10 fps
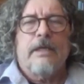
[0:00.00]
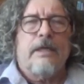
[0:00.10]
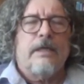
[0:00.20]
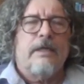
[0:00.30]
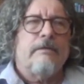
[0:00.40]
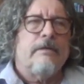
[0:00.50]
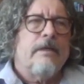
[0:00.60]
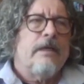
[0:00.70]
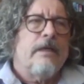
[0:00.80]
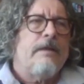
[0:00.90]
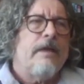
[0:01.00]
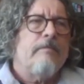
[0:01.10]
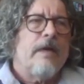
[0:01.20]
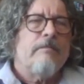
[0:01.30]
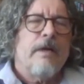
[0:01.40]
And then
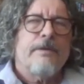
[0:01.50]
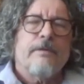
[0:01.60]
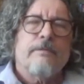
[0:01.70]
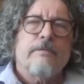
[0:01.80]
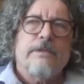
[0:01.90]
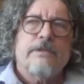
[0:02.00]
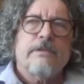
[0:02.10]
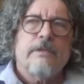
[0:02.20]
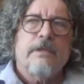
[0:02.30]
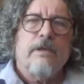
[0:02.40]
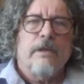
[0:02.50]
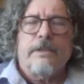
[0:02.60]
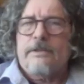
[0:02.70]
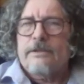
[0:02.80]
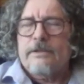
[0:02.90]
my mother was an
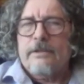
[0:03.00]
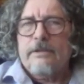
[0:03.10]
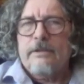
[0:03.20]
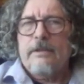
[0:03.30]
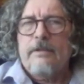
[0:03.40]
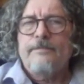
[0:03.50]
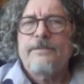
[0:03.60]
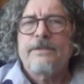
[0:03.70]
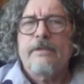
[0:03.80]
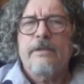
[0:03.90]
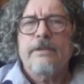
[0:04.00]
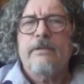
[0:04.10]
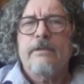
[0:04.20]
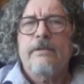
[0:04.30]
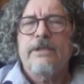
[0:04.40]
artist. She had
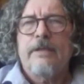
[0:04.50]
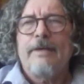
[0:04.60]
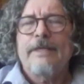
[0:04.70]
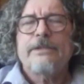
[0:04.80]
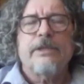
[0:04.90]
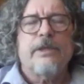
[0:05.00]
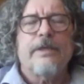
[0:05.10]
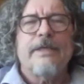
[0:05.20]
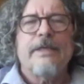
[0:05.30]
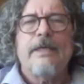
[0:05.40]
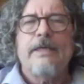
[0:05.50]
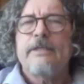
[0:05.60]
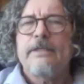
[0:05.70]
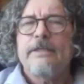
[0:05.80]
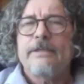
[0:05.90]
a master's degree in
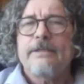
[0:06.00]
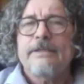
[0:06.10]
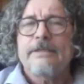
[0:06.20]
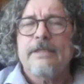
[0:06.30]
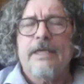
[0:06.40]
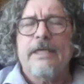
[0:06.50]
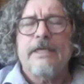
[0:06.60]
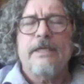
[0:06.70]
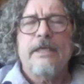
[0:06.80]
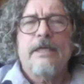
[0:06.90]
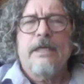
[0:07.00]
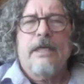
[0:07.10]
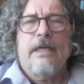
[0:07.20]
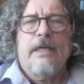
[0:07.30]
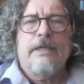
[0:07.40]
interior design,
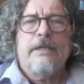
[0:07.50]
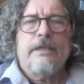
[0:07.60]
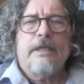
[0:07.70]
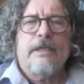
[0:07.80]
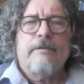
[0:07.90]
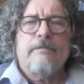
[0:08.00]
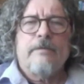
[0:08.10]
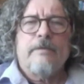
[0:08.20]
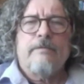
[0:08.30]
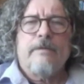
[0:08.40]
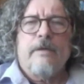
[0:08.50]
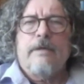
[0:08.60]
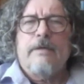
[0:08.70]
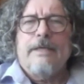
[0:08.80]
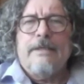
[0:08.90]
and
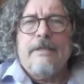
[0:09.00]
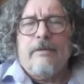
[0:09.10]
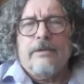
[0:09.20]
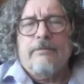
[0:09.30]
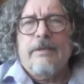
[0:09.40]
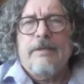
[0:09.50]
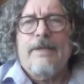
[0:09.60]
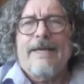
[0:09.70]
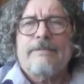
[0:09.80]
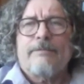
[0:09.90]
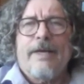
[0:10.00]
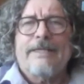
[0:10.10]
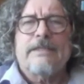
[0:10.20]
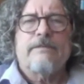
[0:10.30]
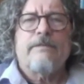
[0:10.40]
ultimately
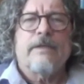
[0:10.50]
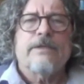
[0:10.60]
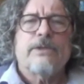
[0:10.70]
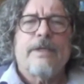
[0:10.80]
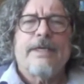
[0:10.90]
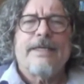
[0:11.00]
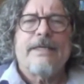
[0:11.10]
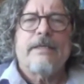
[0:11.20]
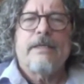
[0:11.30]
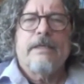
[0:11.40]
practiced feng shui and